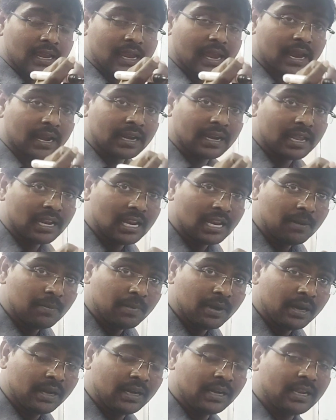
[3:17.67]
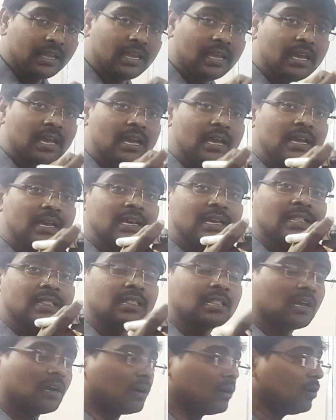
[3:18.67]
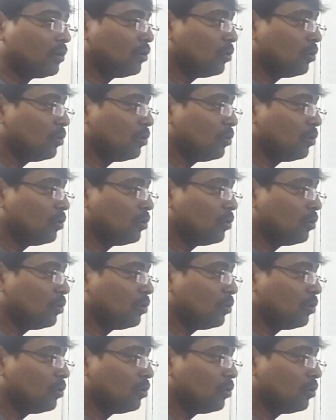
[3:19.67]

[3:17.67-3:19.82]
an element A in the